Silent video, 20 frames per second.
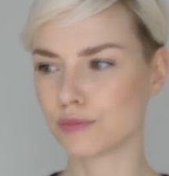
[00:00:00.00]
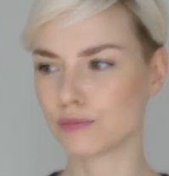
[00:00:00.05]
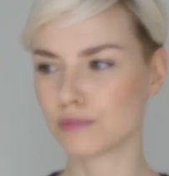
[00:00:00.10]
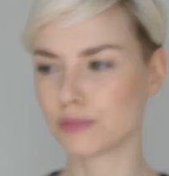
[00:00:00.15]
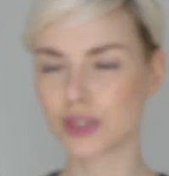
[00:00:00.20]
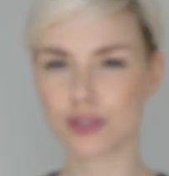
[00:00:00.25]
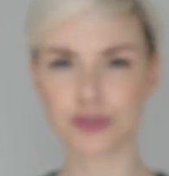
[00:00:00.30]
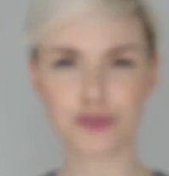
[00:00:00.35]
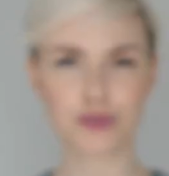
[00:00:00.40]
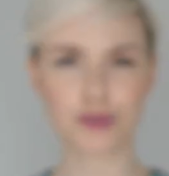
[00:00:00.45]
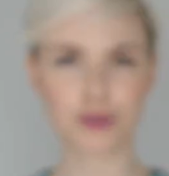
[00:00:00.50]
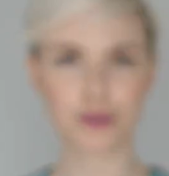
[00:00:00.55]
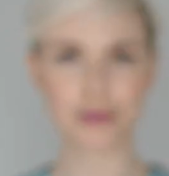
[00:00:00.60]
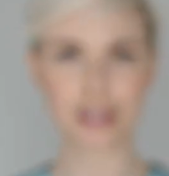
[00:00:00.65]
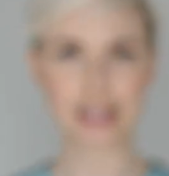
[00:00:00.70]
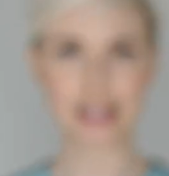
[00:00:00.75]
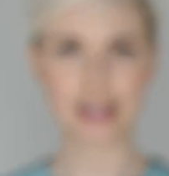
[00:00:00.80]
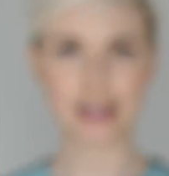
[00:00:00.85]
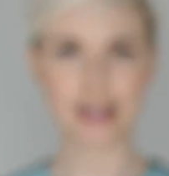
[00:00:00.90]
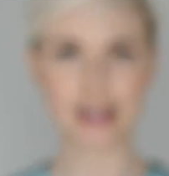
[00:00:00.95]
Because you're
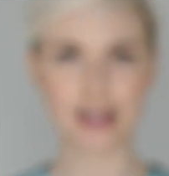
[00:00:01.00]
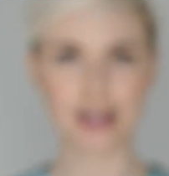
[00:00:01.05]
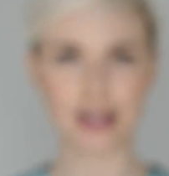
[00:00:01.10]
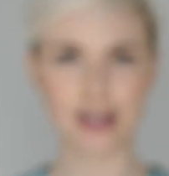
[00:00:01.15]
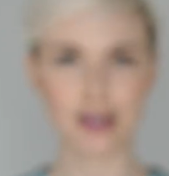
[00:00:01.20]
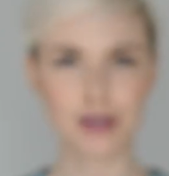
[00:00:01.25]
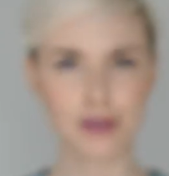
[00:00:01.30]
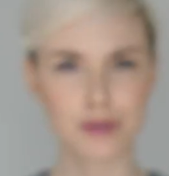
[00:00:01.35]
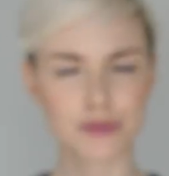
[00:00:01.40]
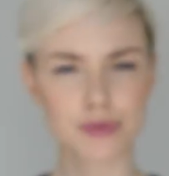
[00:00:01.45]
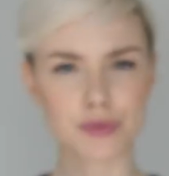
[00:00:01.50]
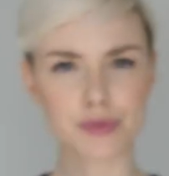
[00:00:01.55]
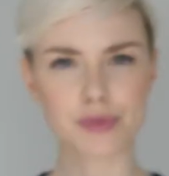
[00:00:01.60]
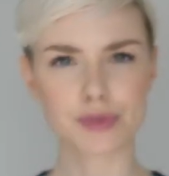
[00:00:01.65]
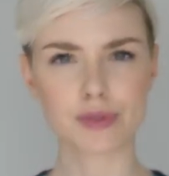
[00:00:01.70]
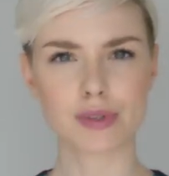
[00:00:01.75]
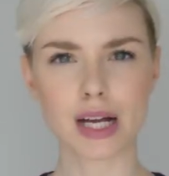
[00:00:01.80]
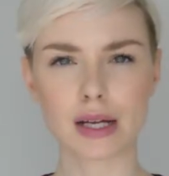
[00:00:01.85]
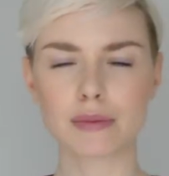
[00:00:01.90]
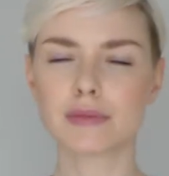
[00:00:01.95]
already here,
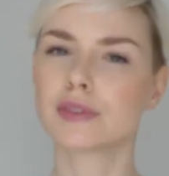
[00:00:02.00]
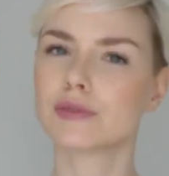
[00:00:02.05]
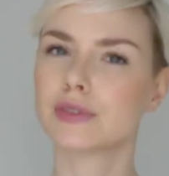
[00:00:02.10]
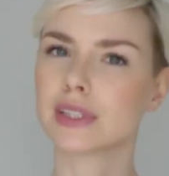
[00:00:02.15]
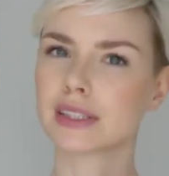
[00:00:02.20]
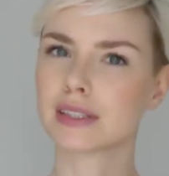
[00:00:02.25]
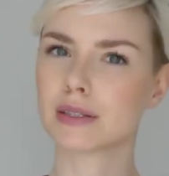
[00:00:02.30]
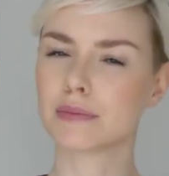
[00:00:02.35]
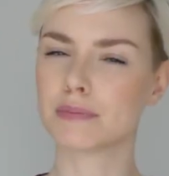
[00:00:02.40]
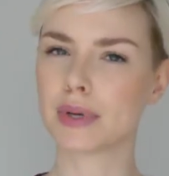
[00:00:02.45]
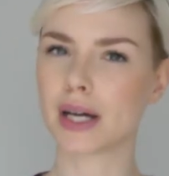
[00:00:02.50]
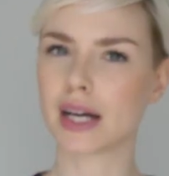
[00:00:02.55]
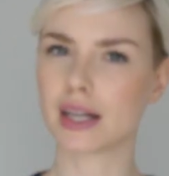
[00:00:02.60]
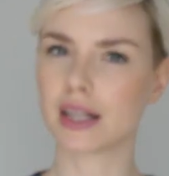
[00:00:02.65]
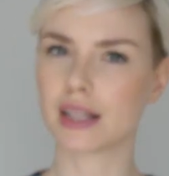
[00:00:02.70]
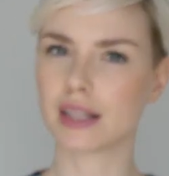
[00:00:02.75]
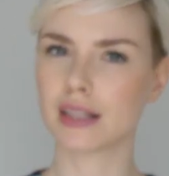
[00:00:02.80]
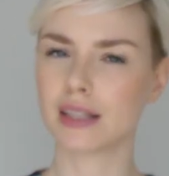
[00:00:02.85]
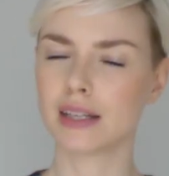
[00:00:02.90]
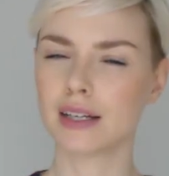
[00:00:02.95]
subscribe, ring the
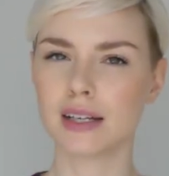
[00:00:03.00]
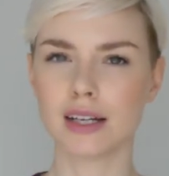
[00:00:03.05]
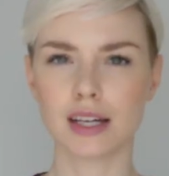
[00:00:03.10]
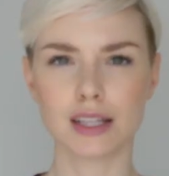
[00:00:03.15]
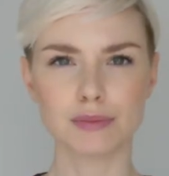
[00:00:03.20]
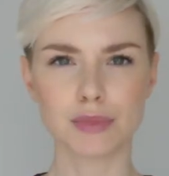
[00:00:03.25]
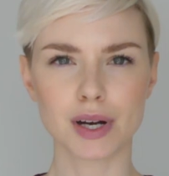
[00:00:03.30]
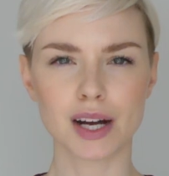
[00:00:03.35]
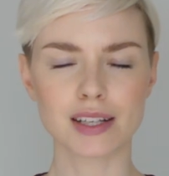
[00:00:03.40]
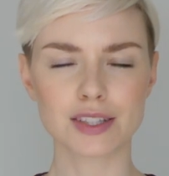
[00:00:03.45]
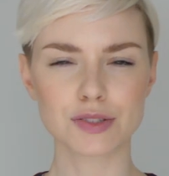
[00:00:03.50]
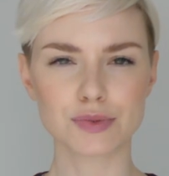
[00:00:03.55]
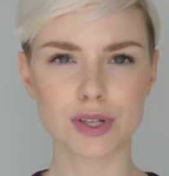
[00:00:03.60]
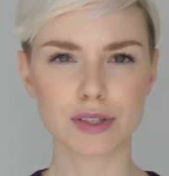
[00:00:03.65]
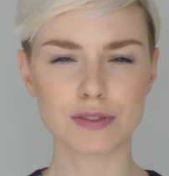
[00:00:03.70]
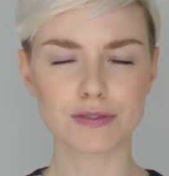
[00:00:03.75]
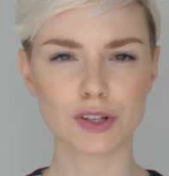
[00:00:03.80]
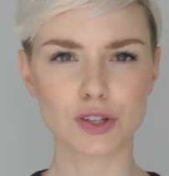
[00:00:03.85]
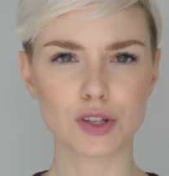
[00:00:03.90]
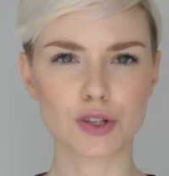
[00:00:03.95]
bell, and might as well
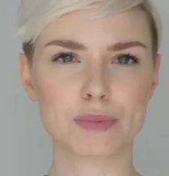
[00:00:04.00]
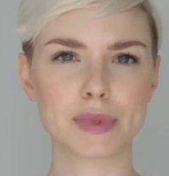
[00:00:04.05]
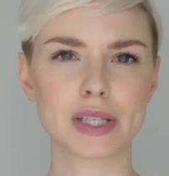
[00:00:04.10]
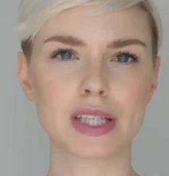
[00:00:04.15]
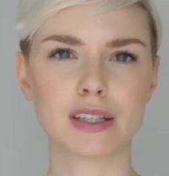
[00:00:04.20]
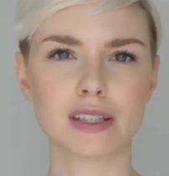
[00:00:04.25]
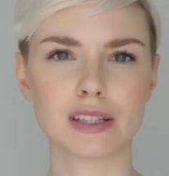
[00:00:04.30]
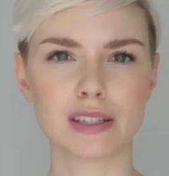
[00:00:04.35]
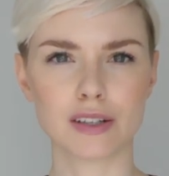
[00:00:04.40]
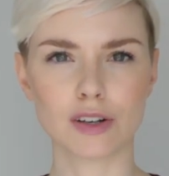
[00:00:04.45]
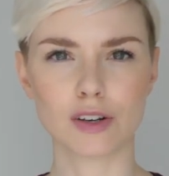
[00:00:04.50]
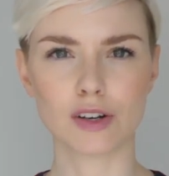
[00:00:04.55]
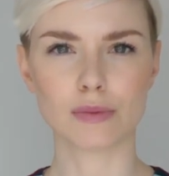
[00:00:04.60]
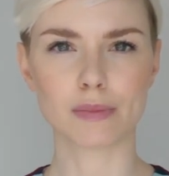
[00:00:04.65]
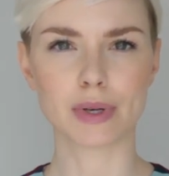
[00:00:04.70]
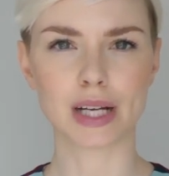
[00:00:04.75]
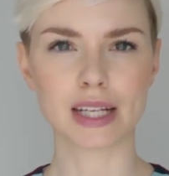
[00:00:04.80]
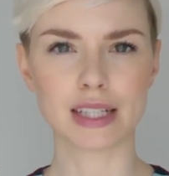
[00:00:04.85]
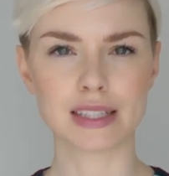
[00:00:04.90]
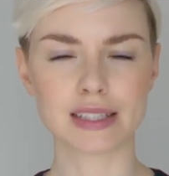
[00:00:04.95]
follow me on
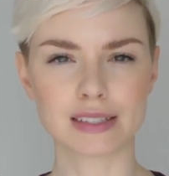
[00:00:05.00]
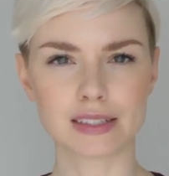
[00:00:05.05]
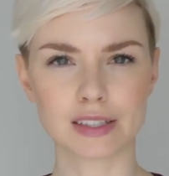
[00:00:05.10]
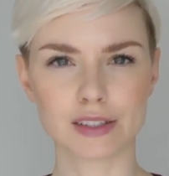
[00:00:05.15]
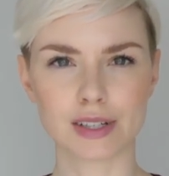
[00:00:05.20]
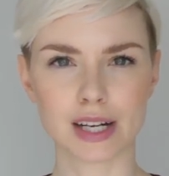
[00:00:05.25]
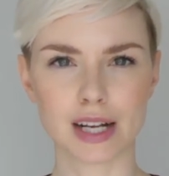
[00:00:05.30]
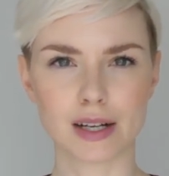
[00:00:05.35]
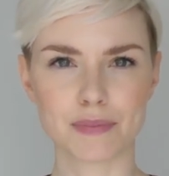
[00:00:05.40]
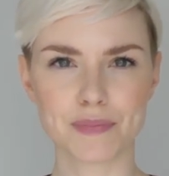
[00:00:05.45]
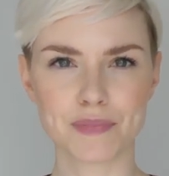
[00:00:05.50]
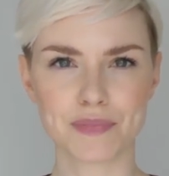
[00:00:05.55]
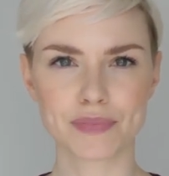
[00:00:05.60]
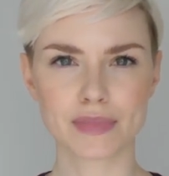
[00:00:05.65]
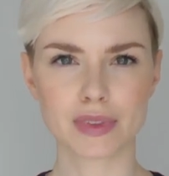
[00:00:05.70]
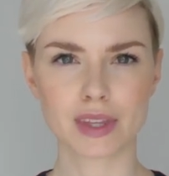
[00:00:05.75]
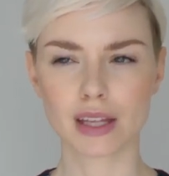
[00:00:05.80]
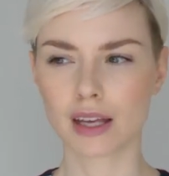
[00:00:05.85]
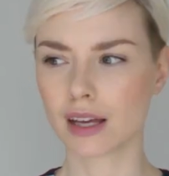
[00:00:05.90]
my Instagram.